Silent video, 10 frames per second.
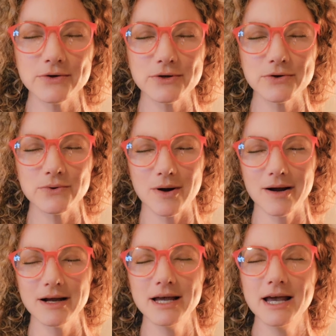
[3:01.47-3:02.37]
you
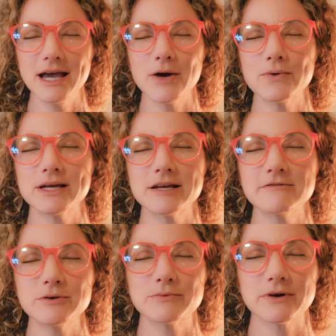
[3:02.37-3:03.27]
are, and we
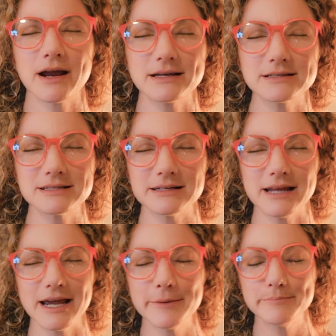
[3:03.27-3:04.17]
give you praise
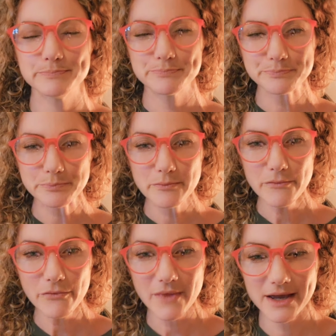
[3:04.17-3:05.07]
today.
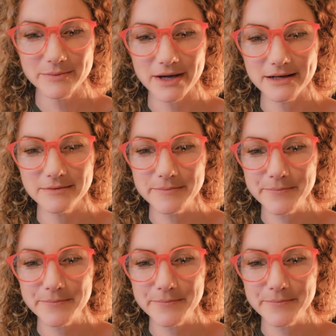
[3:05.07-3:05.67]
Amen.